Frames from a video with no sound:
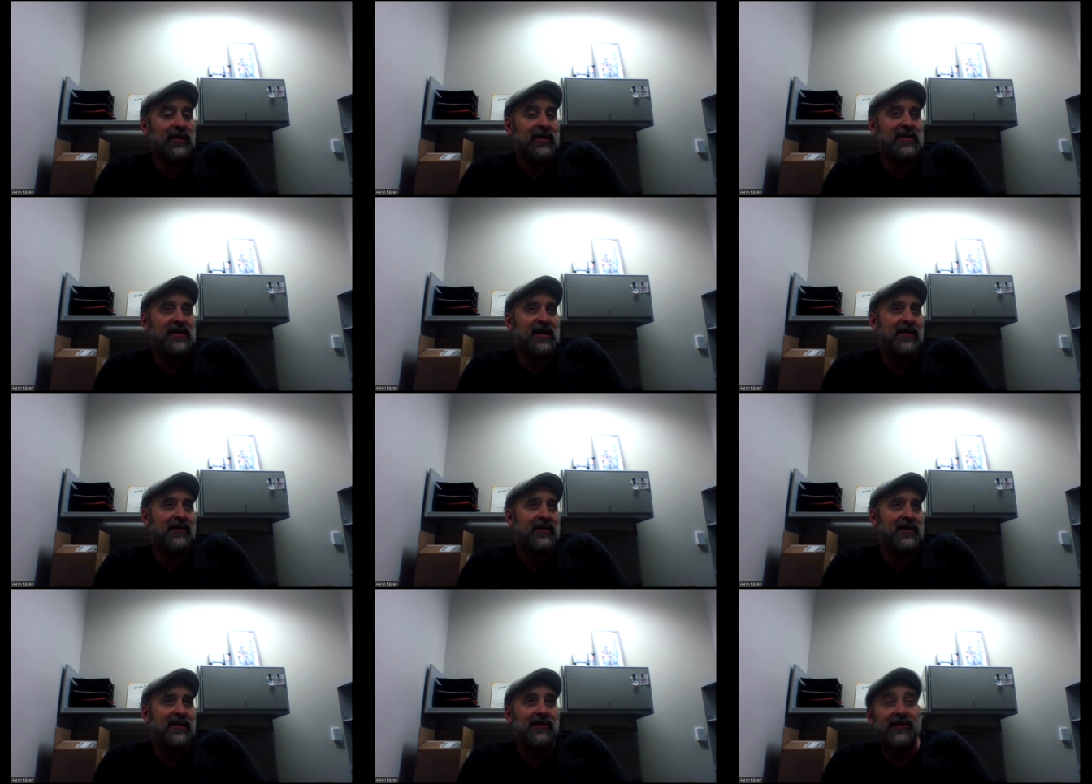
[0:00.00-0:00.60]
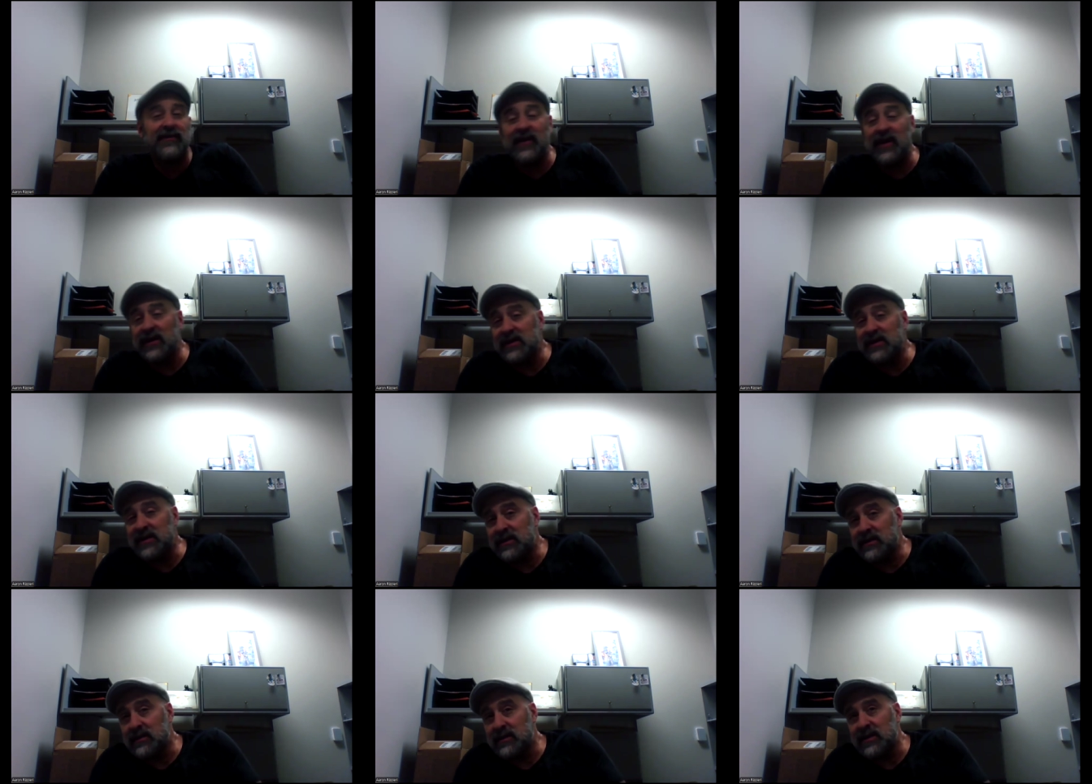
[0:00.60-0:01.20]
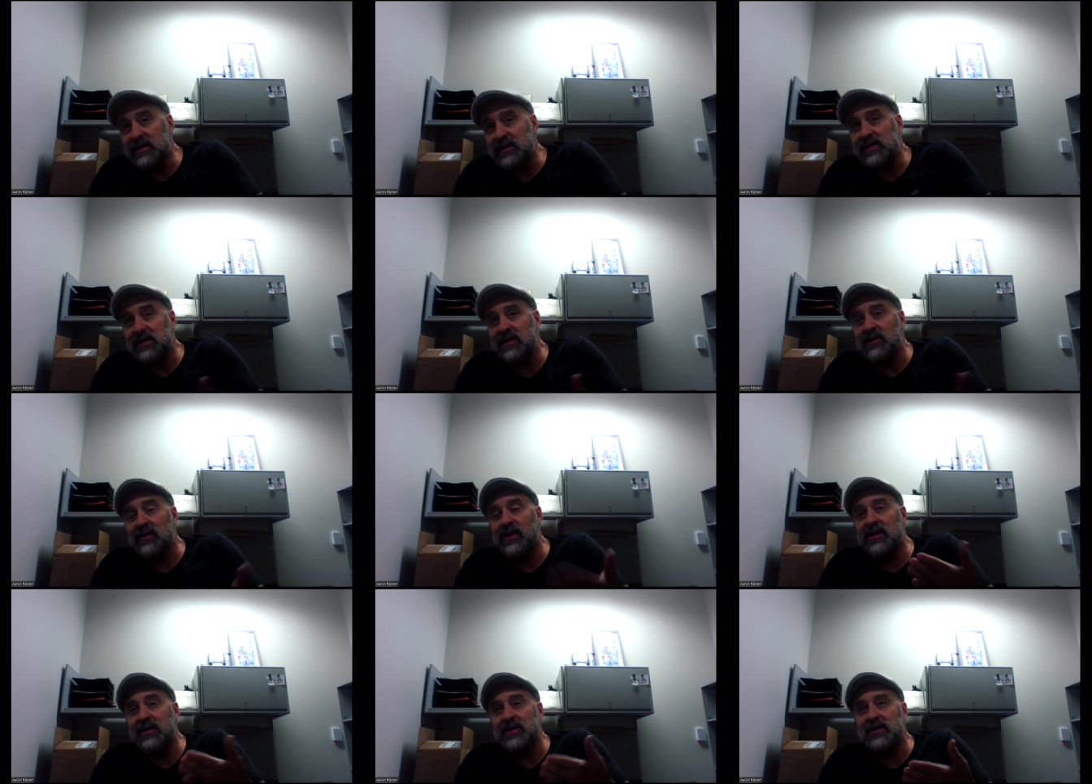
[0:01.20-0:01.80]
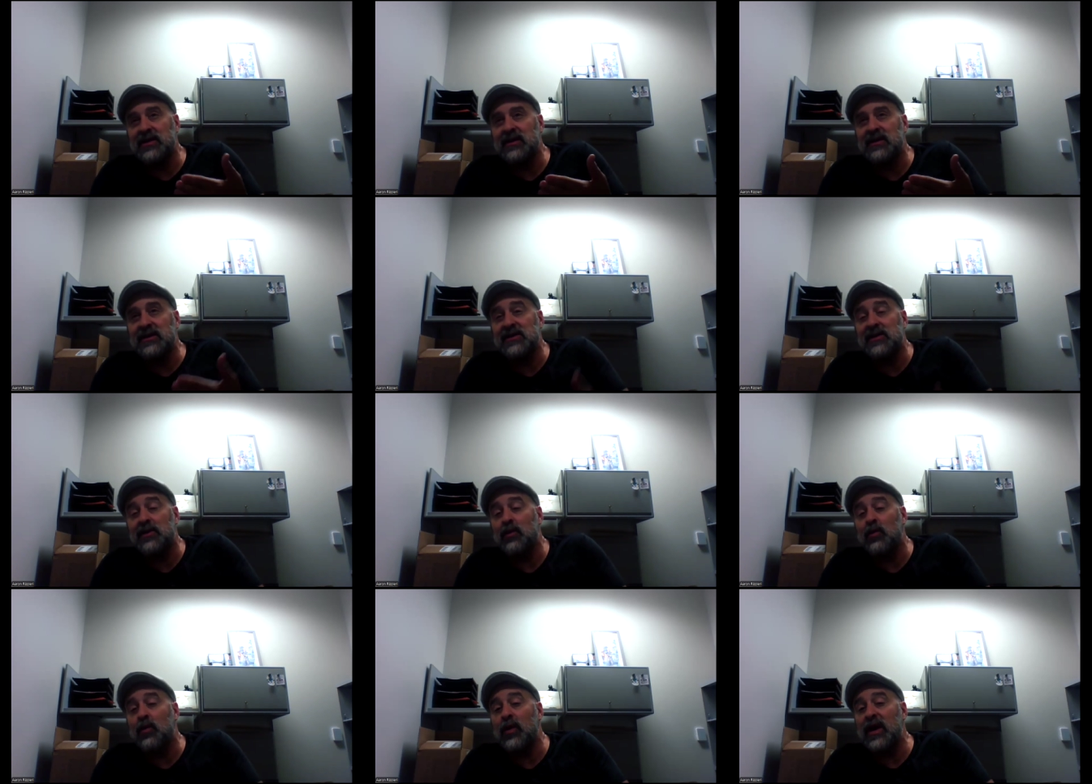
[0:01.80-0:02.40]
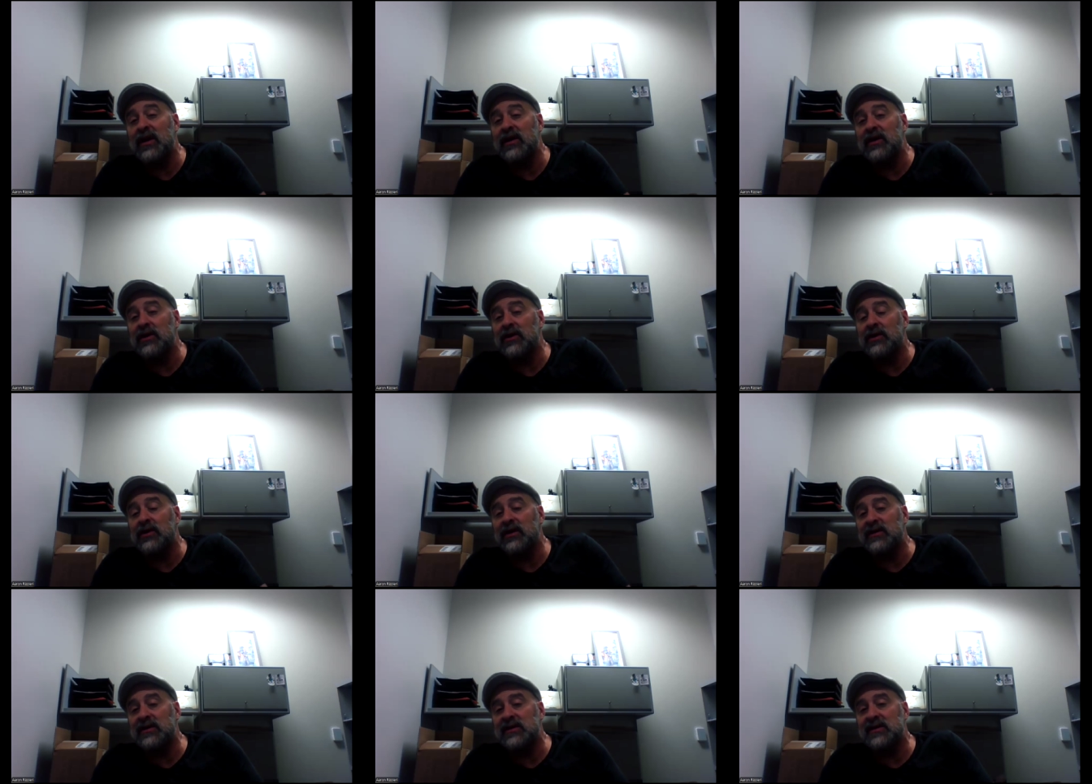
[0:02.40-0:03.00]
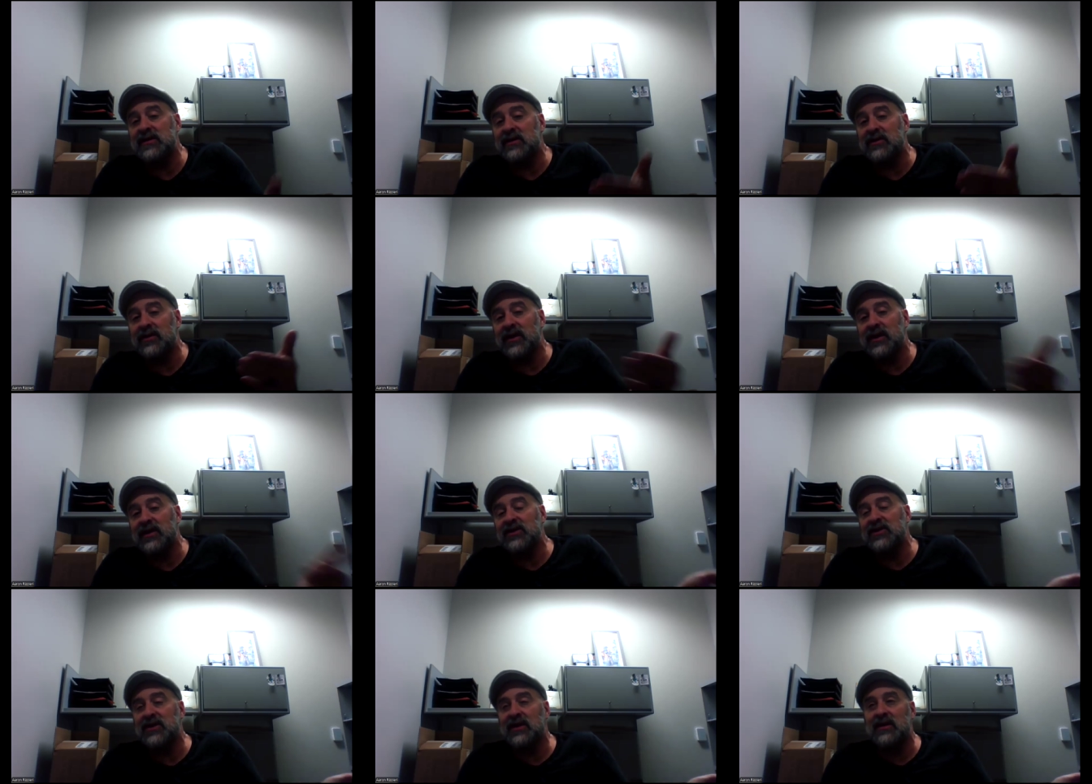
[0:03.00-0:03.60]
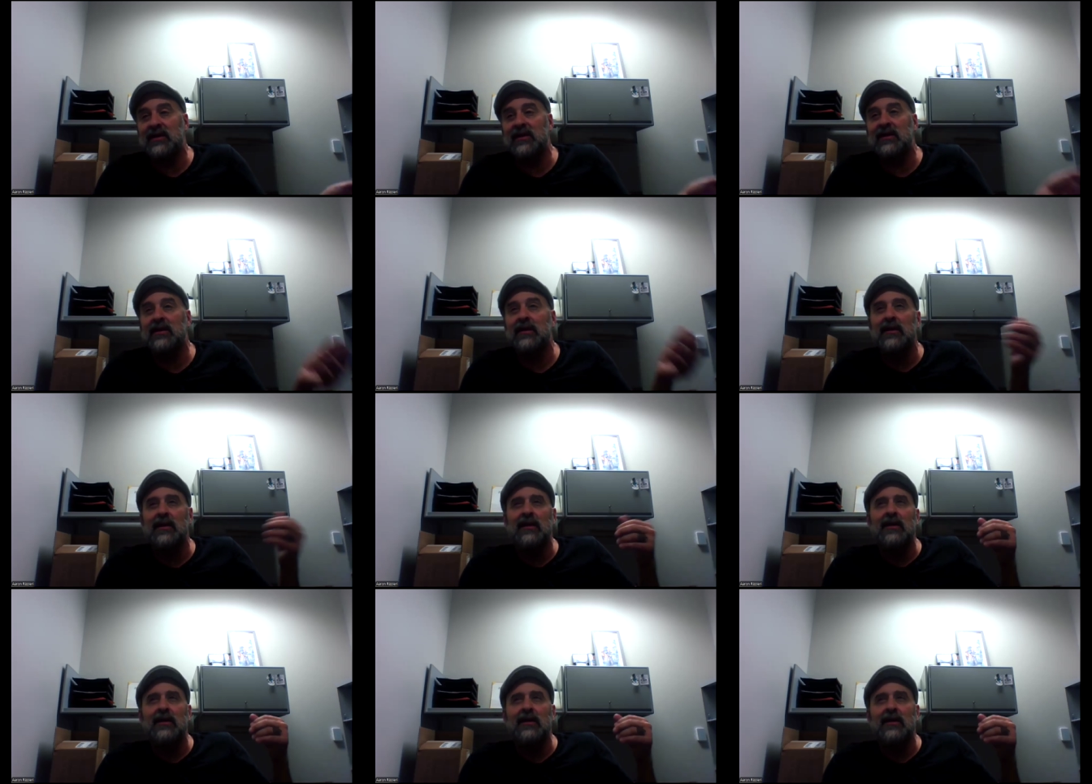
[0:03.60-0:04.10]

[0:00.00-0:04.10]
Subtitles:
The self-defense consideration is the weightier consideration